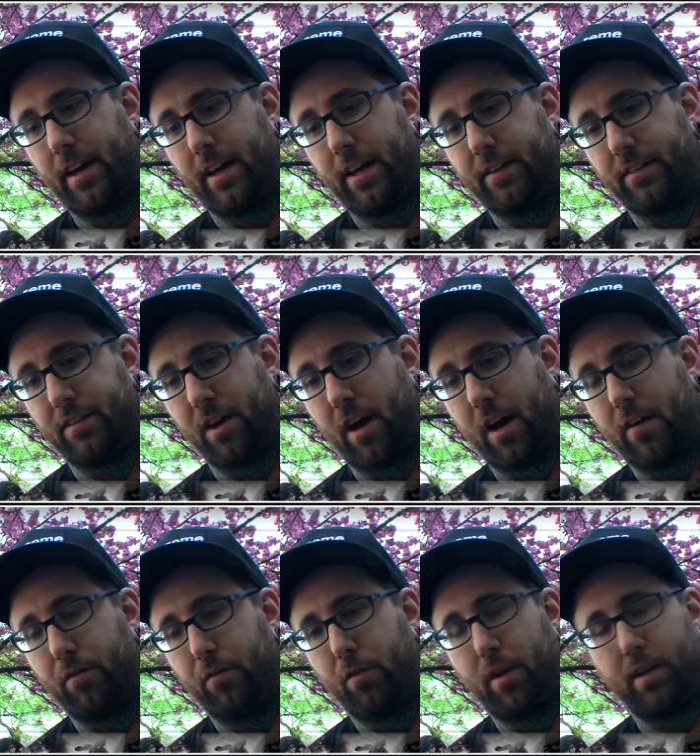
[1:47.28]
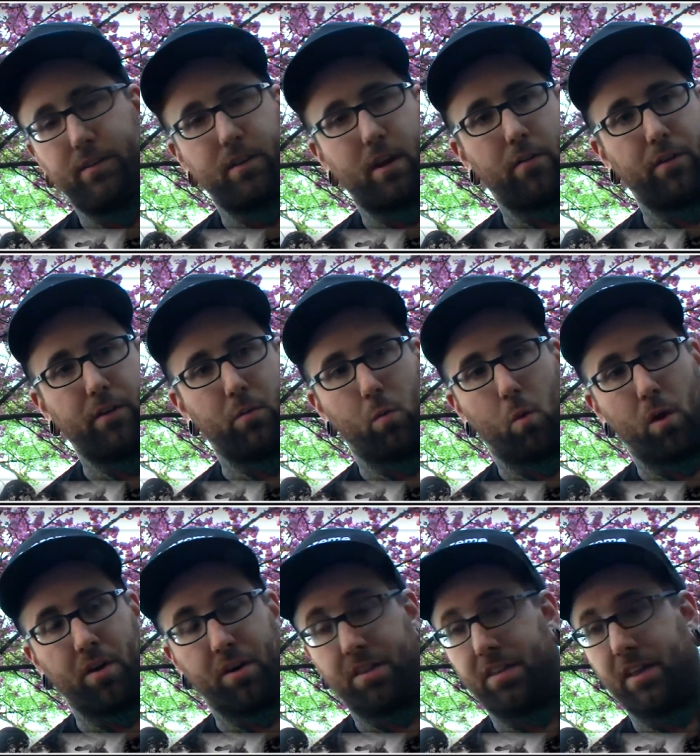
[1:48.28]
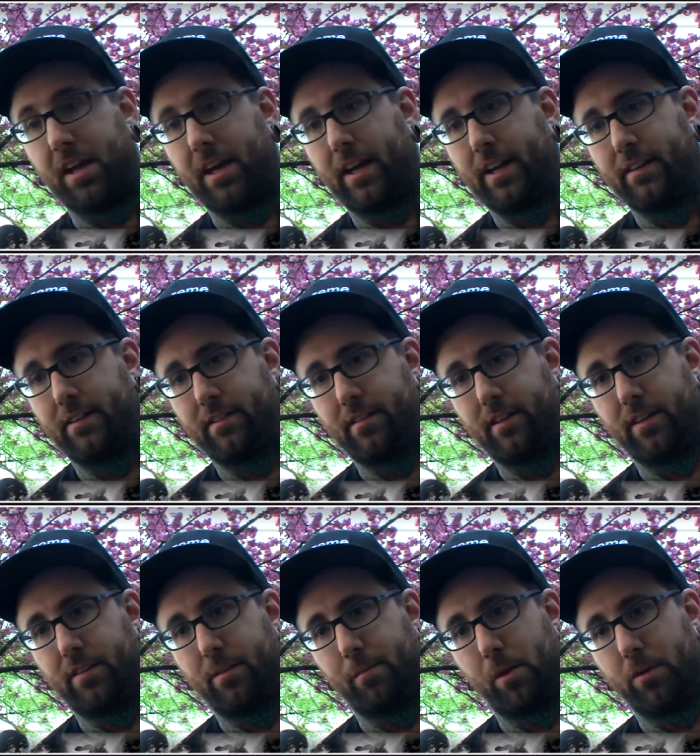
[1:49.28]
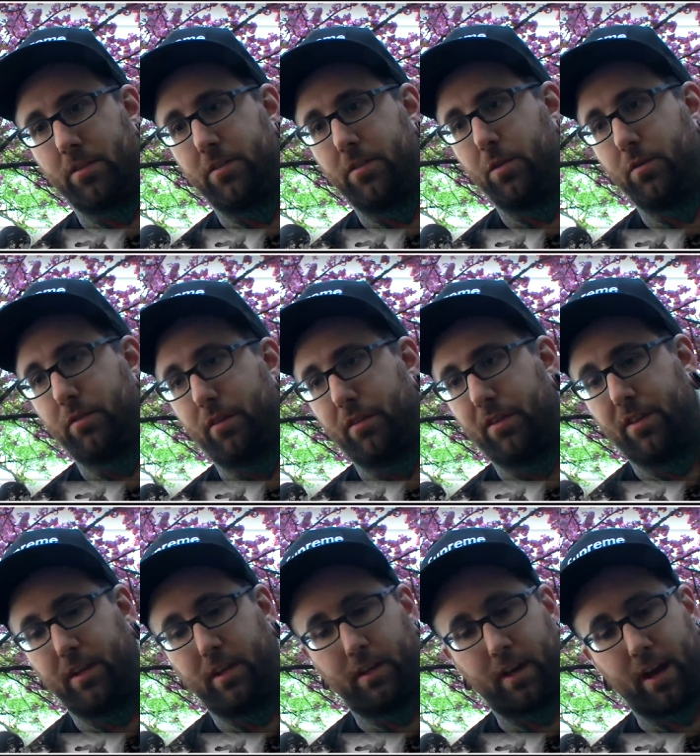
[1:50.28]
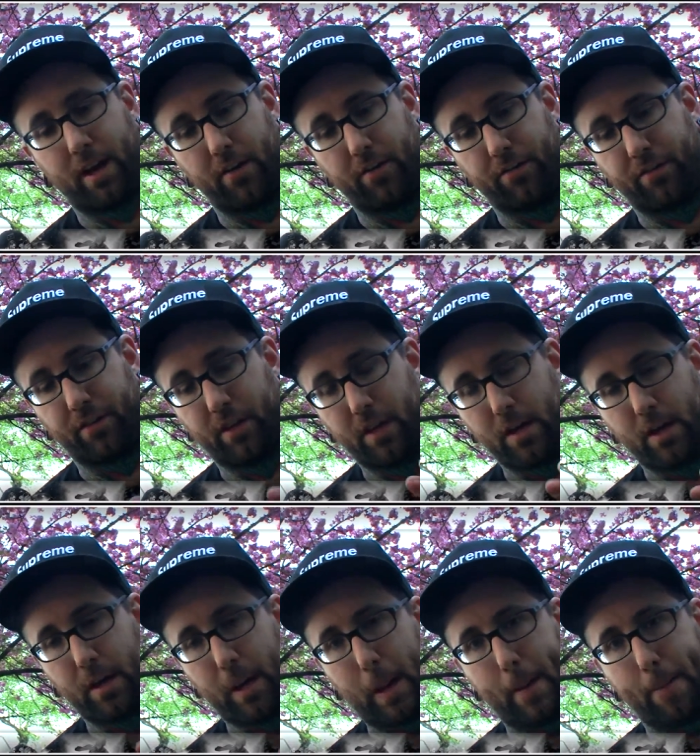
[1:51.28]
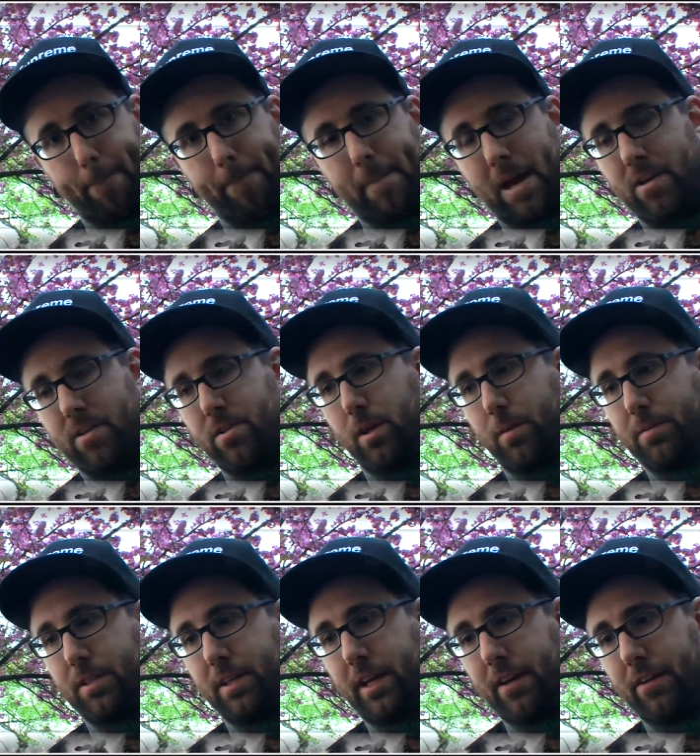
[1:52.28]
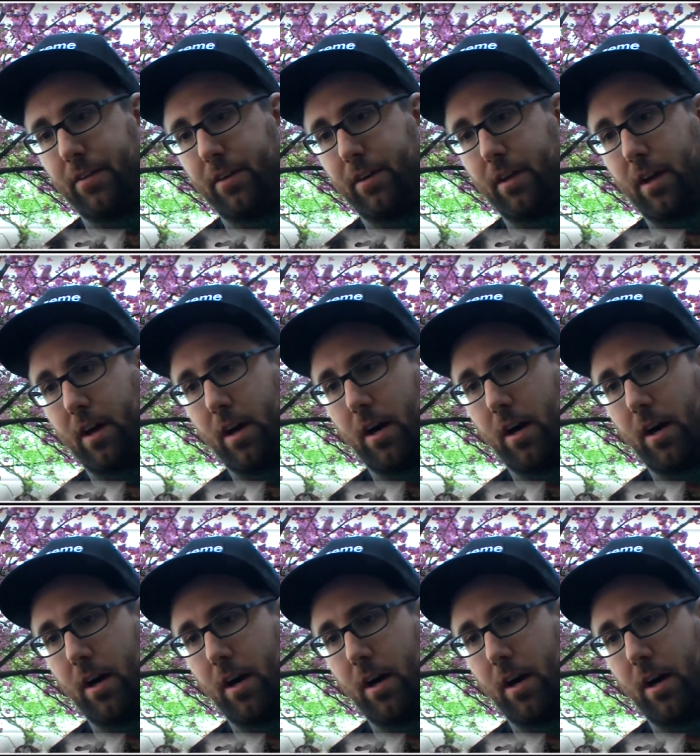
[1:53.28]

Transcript: it's not really one thing. It's a multitude of everything kind of mashed up together.